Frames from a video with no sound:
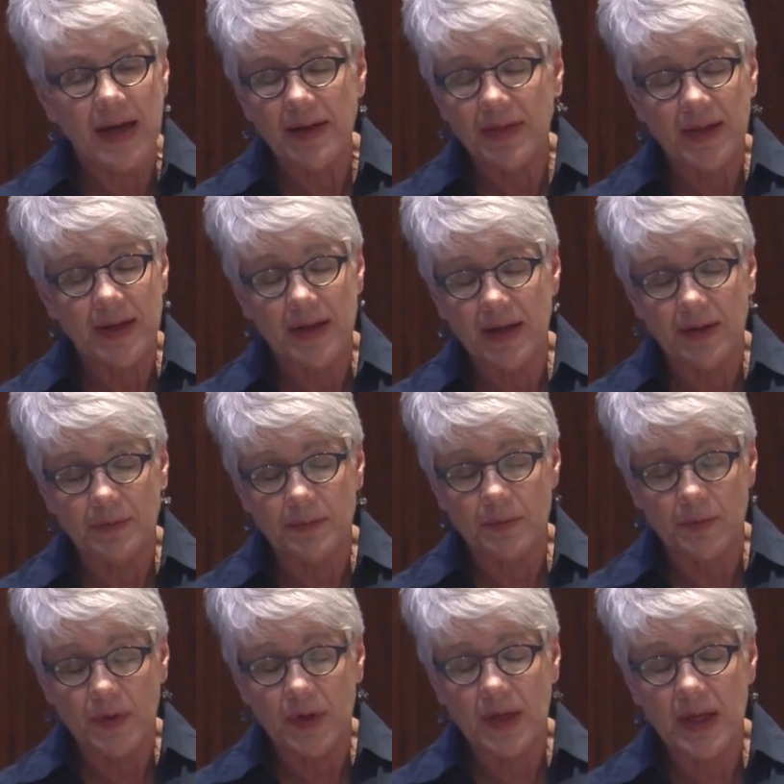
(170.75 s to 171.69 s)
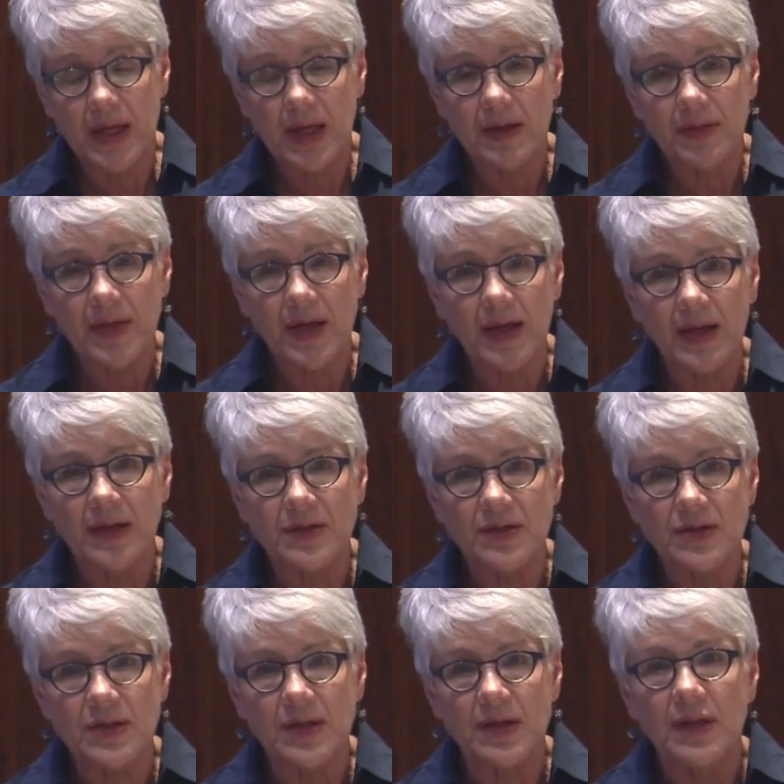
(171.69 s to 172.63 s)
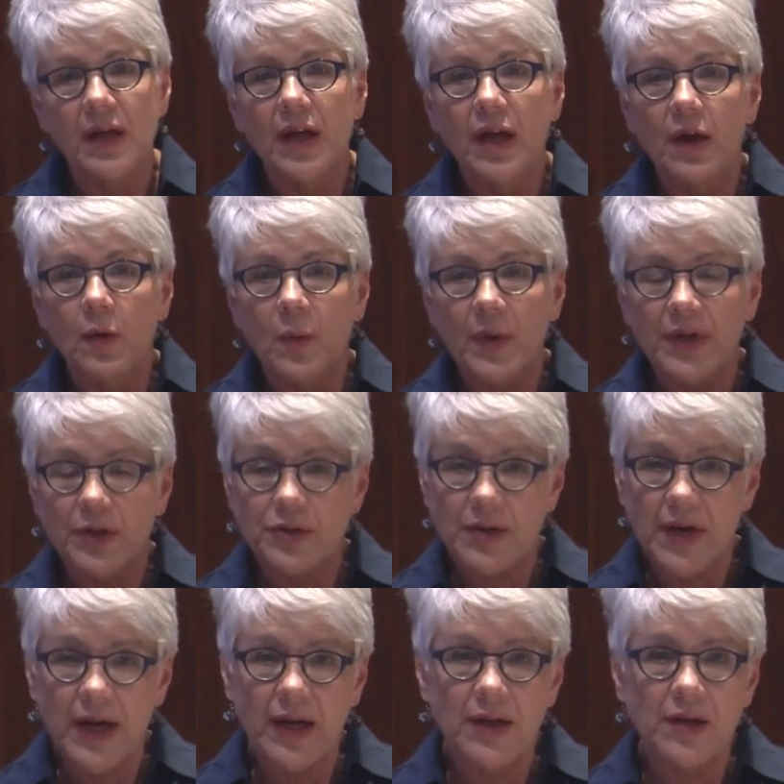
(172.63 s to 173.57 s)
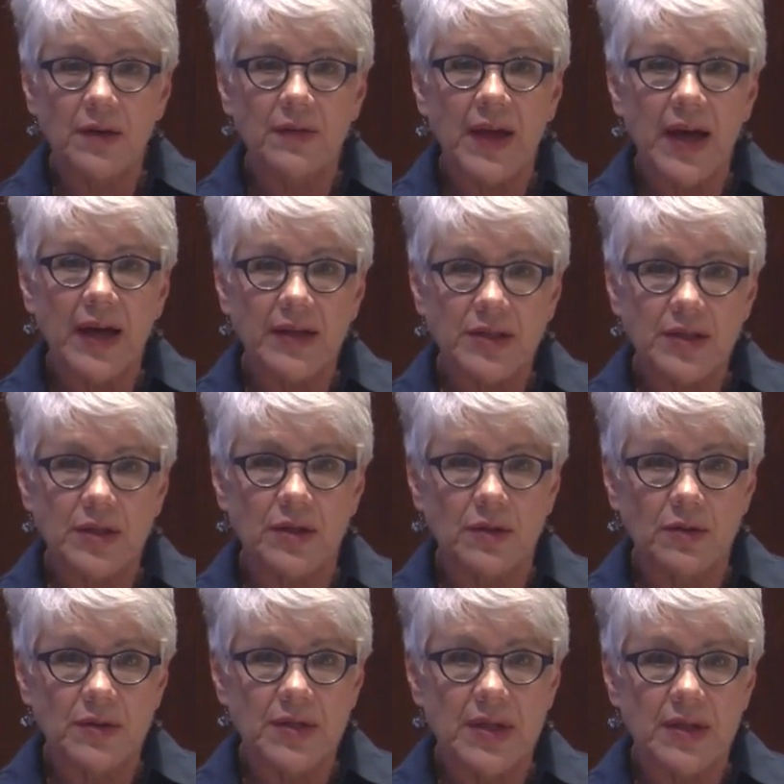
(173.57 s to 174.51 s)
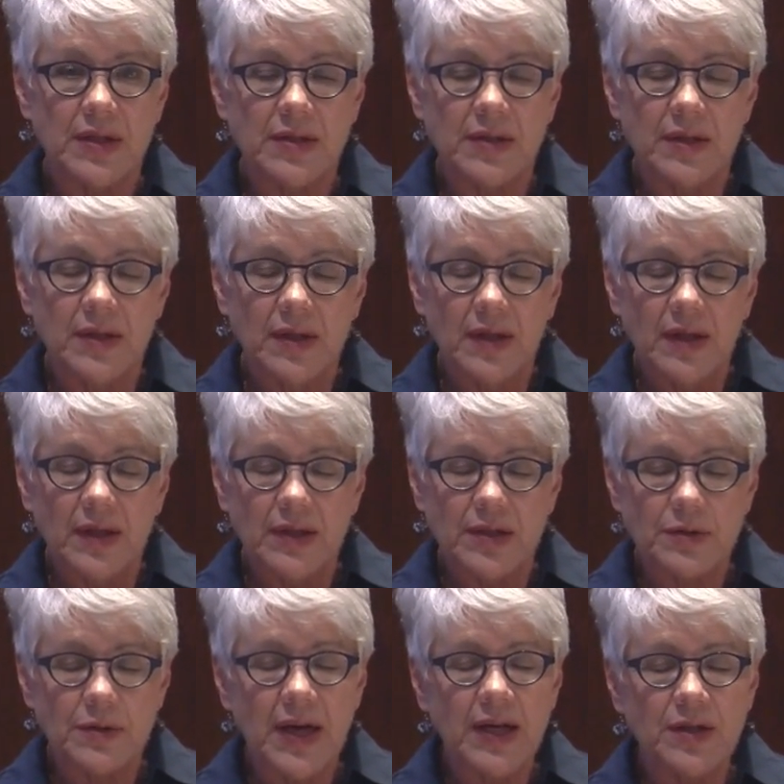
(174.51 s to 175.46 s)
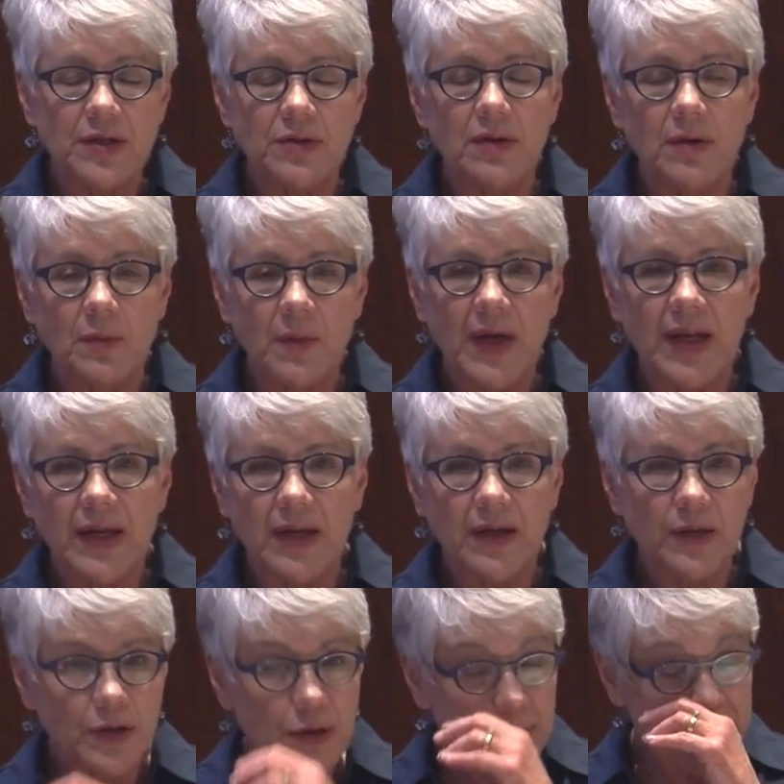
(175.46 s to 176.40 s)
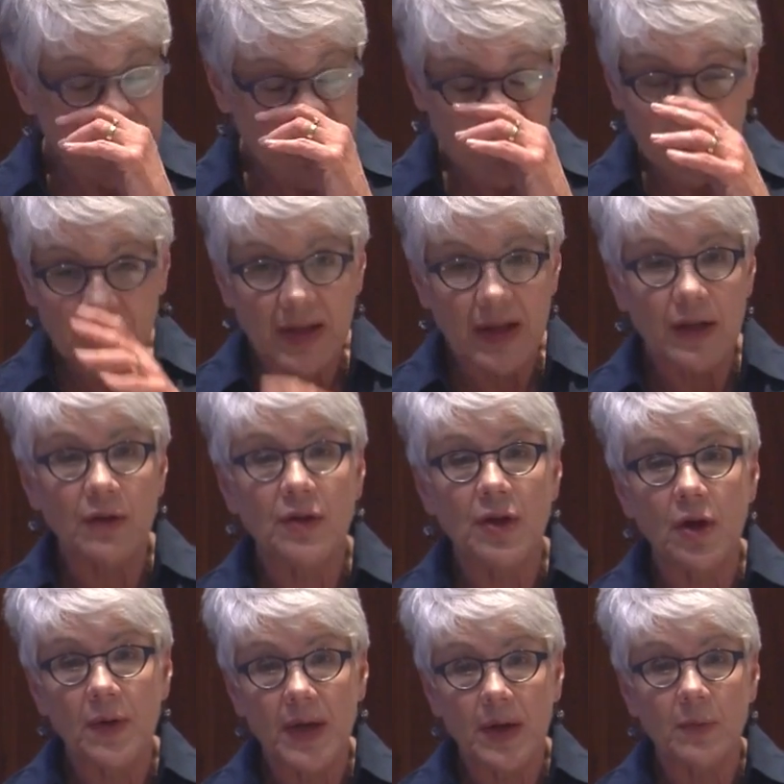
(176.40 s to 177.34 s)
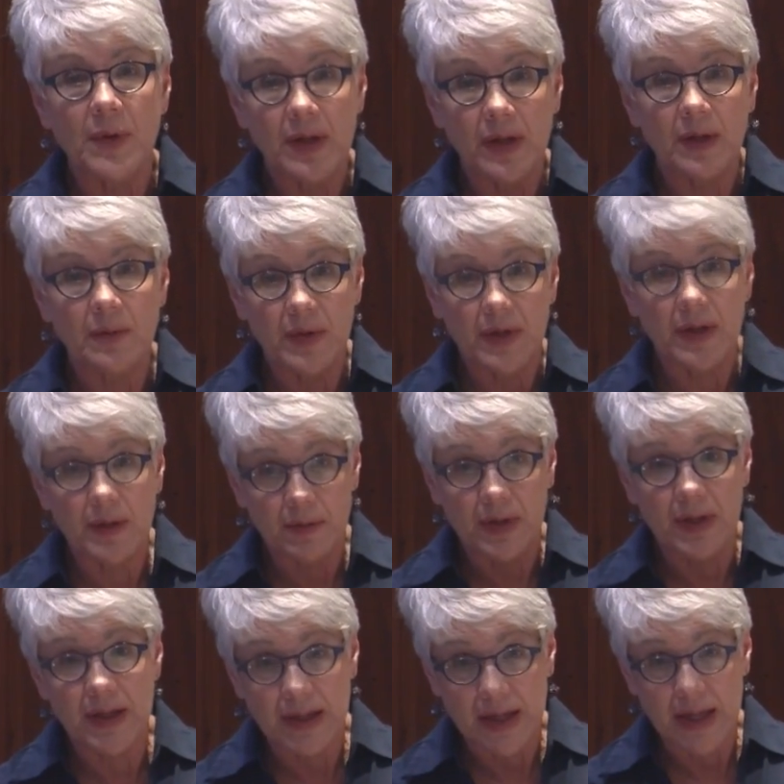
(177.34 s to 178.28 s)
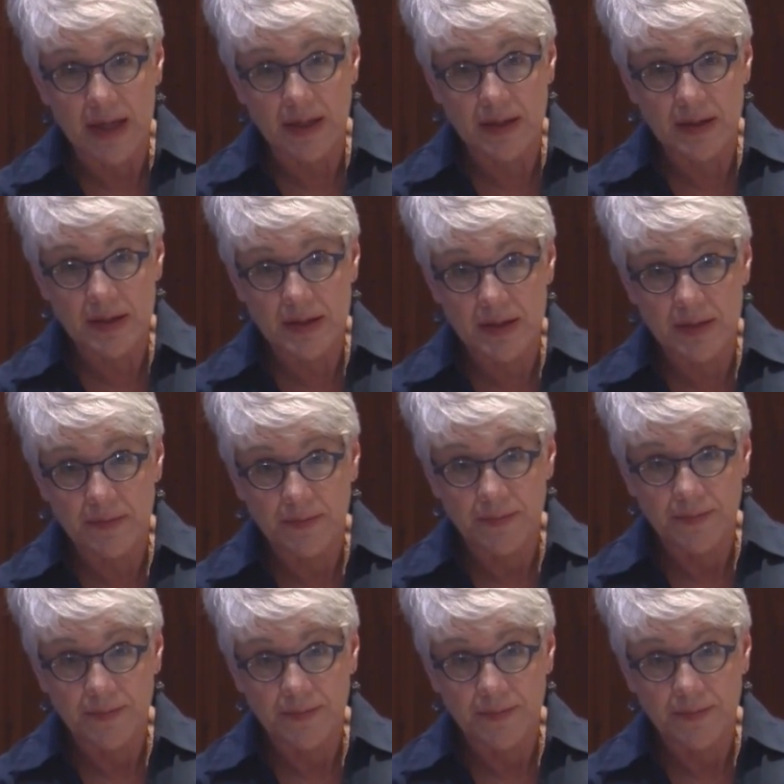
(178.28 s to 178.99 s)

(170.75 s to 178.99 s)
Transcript: I think a key thing is to, when you're trying to do that, to use it, to try to do it when you're doing something that you know he really, really, really likes.